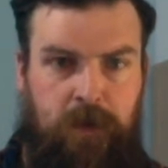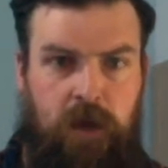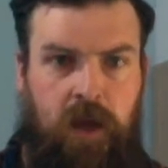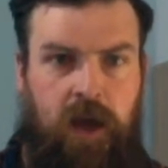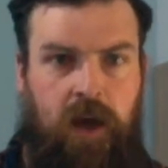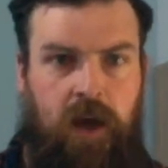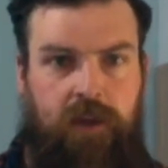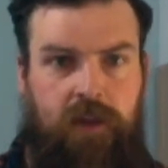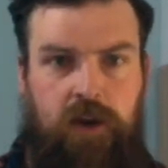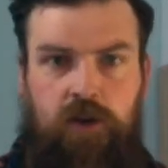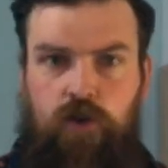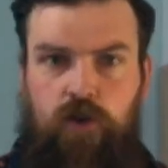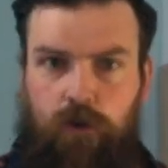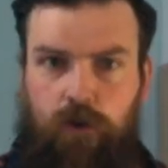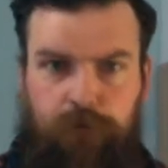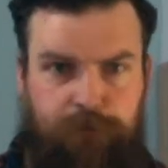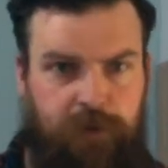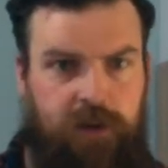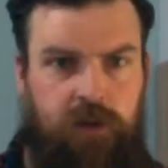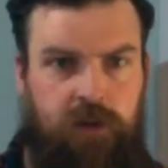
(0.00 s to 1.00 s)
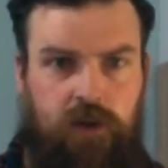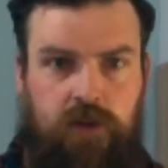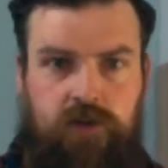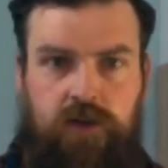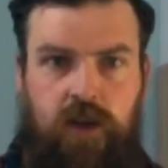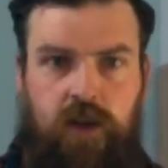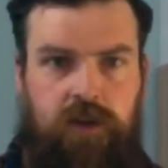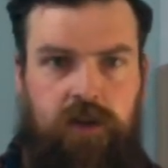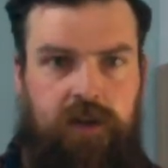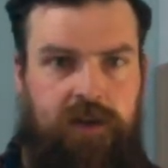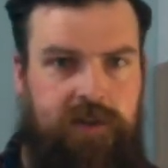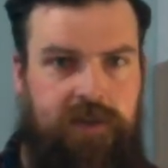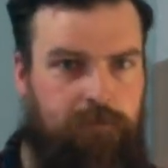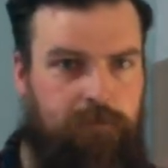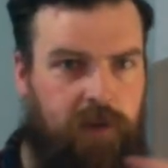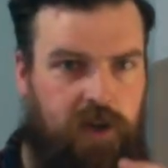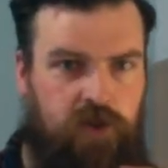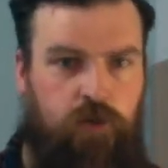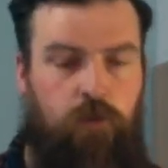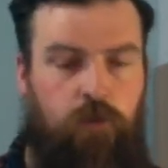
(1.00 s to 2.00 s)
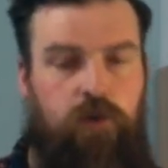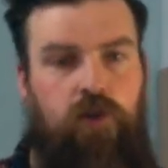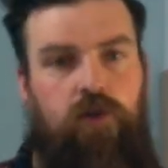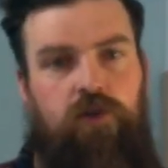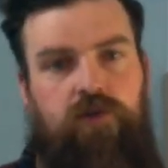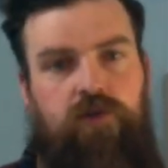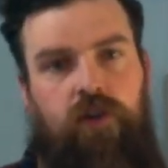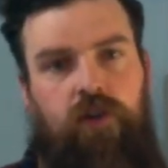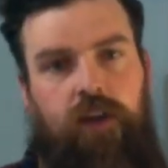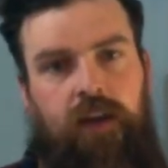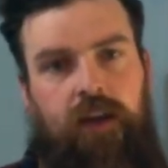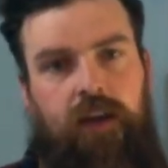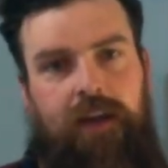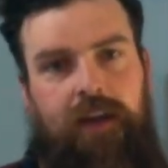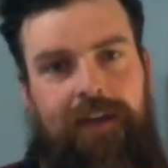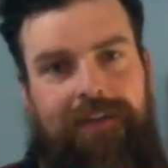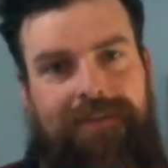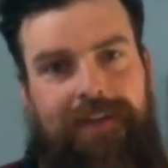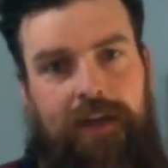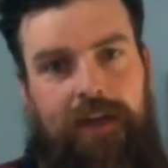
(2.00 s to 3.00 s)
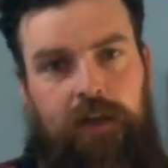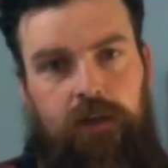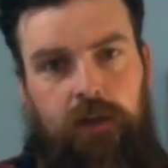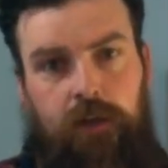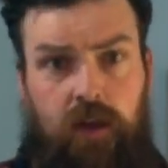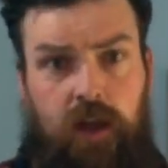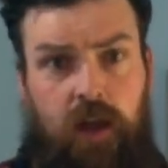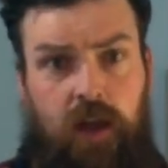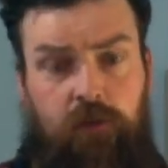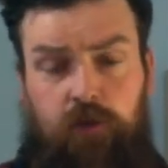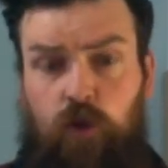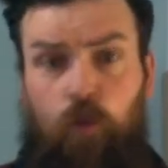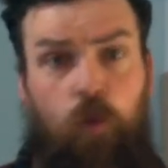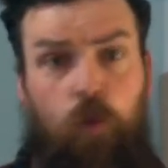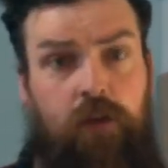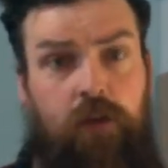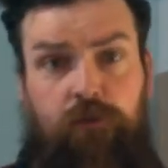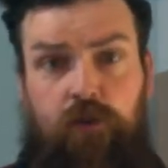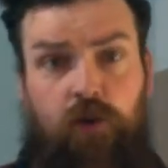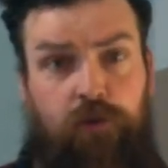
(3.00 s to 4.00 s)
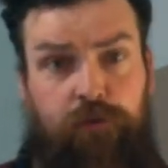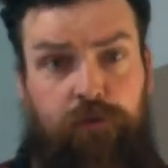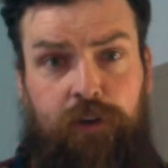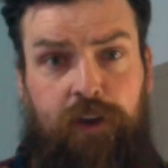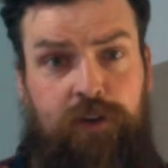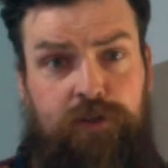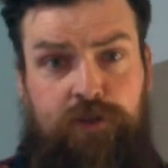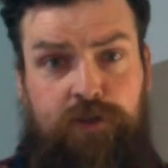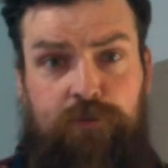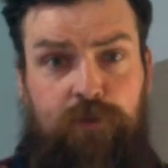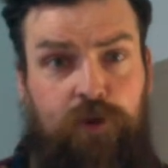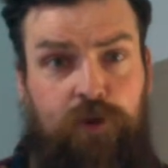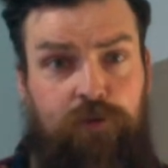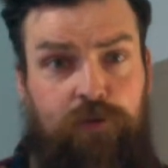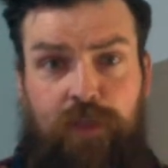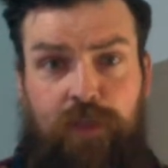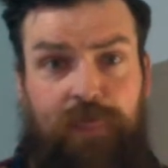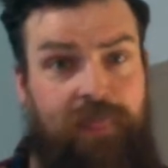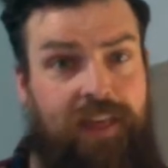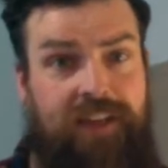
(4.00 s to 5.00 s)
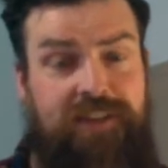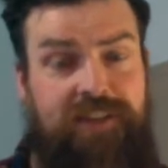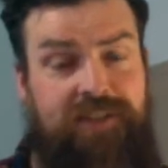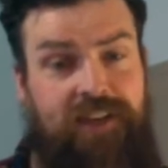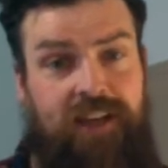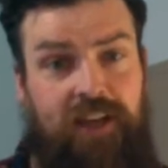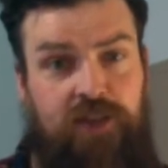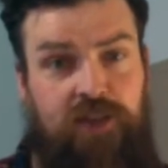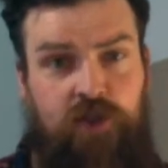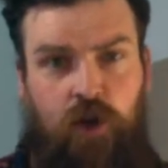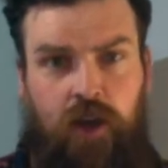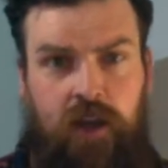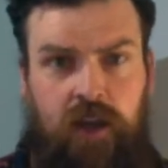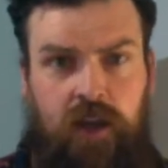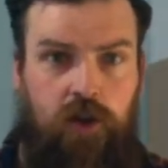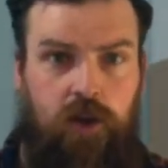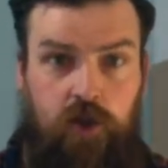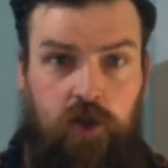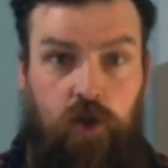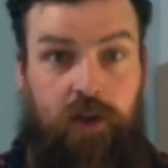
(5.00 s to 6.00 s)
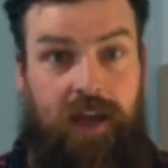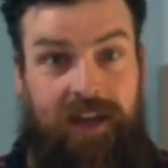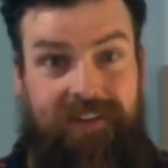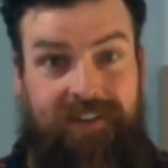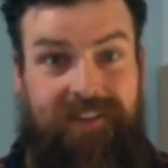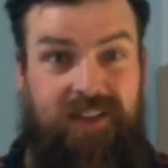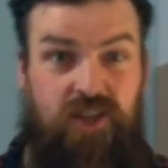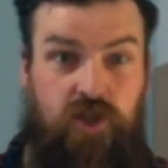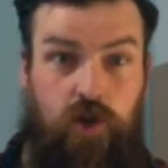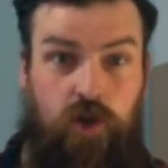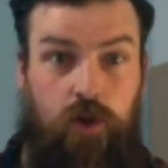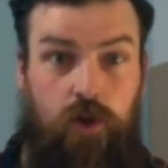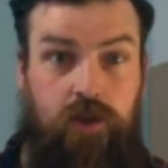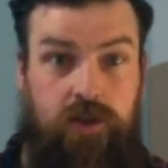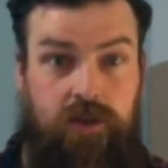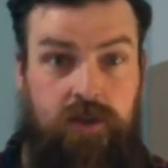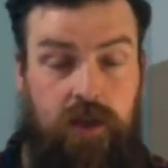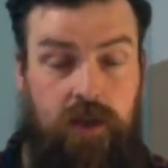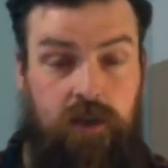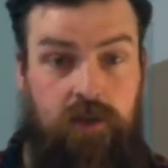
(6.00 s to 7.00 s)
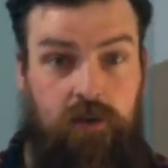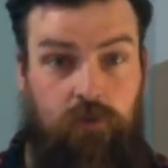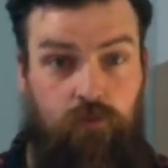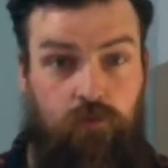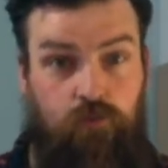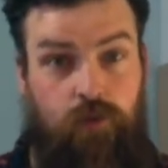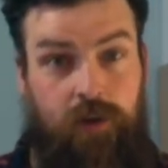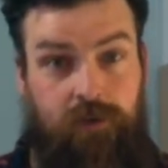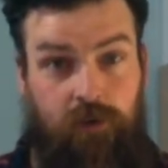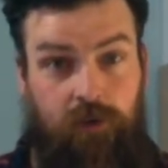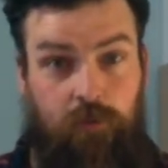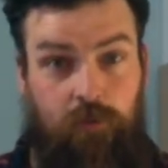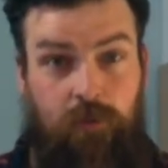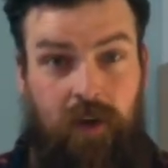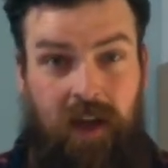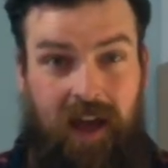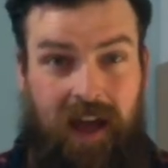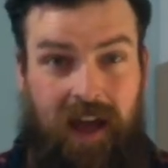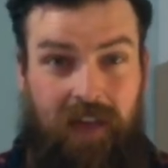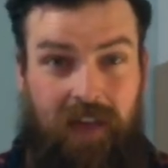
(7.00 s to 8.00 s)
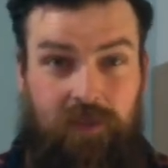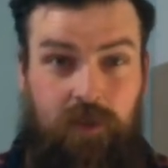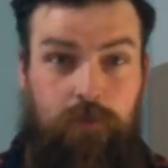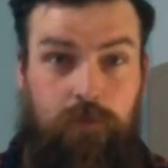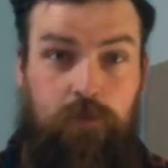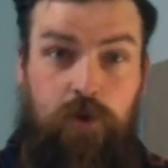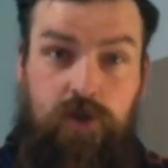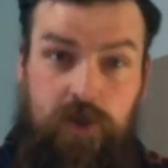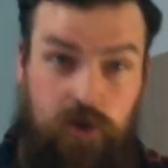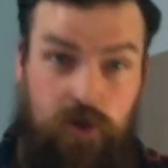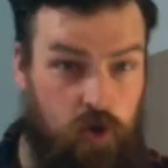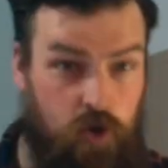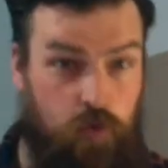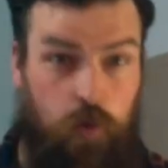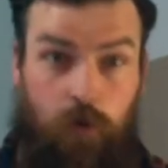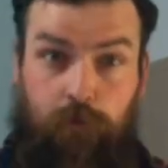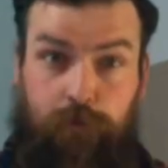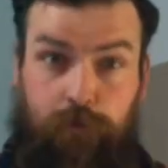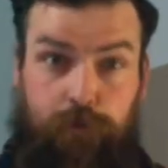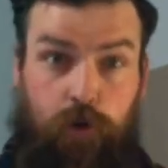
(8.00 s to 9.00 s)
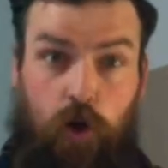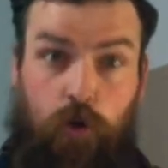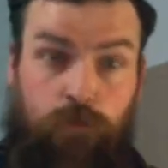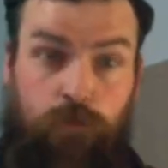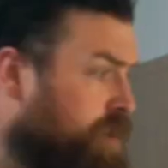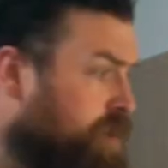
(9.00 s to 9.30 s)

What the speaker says: And then your fingers need to match up with your tonguing exactly. If you wait for your fingers to move and then say your tonguing, you'll get a disjointed rhythm and the music just won't flow.